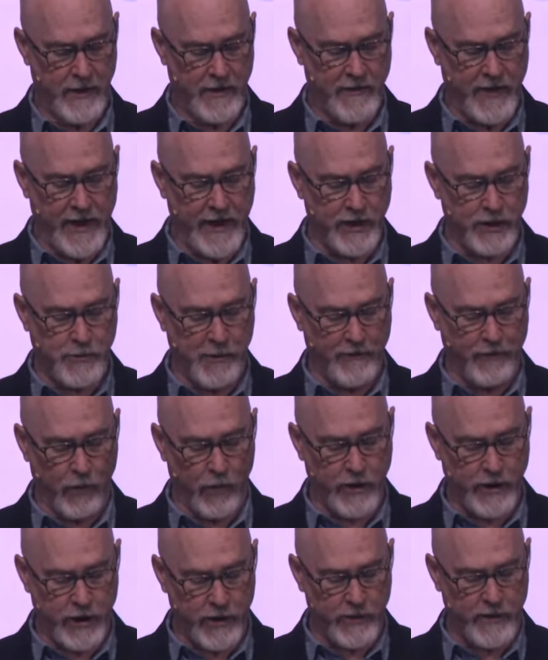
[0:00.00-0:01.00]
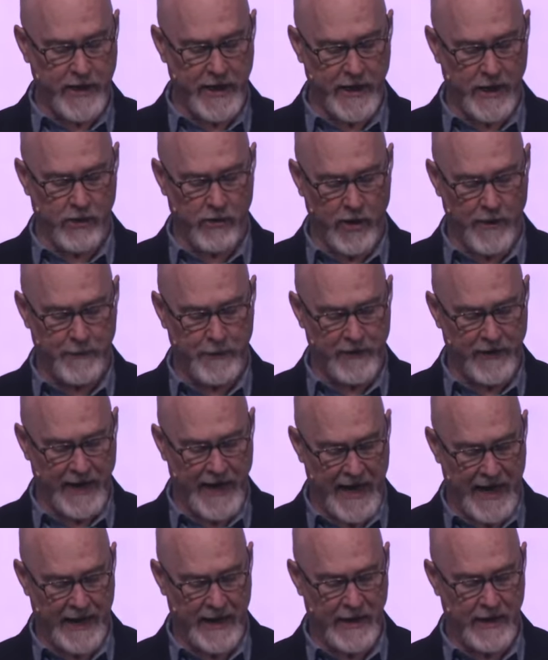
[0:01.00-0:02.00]
that is before you, King Agrippa, that
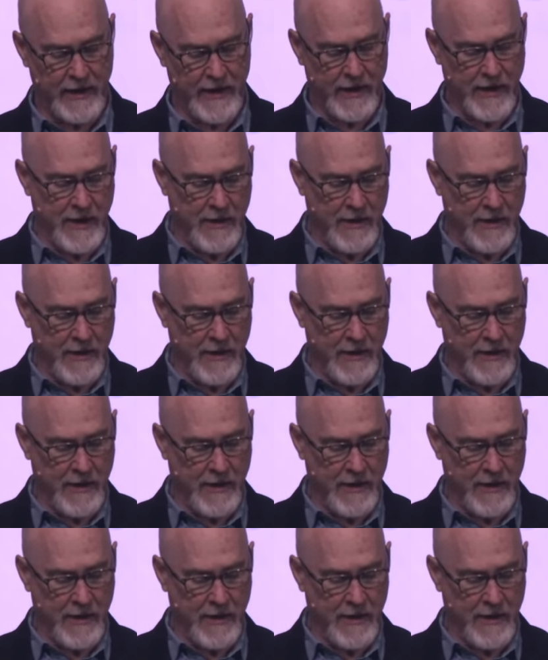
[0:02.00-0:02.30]
I